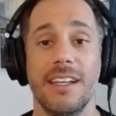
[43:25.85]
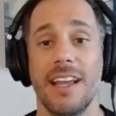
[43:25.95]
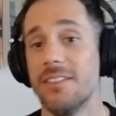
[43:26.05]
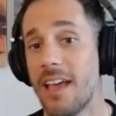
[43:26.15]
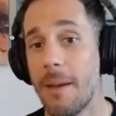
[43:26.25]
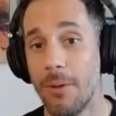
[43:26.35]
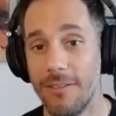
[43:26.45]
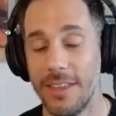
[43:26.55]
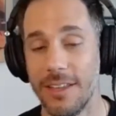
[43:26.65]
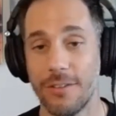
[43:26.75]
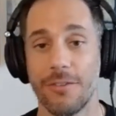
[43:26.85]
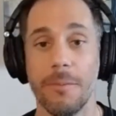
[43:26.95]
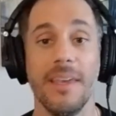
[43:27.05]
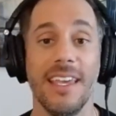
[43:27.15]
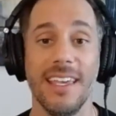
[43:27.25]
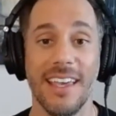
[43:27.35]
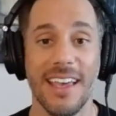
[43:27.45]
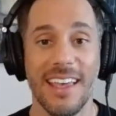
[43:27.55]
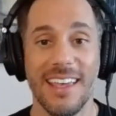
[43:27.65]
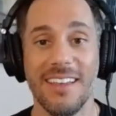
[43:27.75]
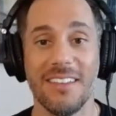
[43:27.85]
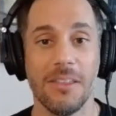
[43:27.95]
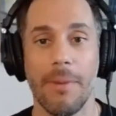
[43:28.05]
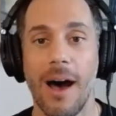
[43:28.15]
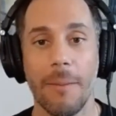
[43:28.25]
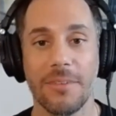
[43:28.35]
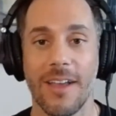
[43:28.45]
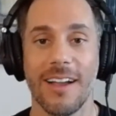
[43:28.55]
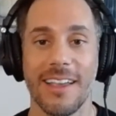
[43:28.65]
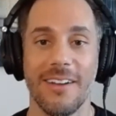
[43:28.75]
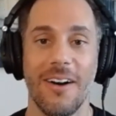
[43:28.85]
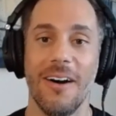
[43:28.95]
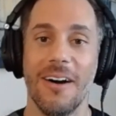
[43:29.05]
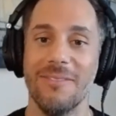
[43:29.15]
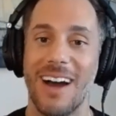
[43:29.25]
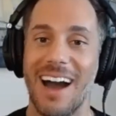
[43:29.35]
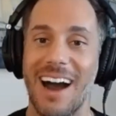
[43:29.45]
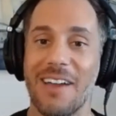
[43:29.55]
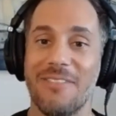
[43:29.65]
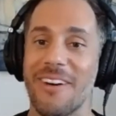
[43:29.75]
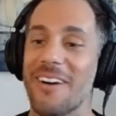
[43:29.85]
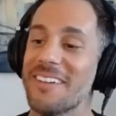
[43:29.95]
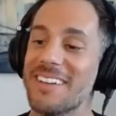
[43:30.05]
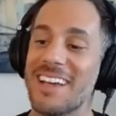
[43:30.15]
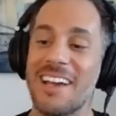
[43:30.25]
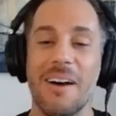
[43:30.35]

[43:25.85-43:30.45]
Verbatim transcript: An example of this for me is the pop socket on my iPhone.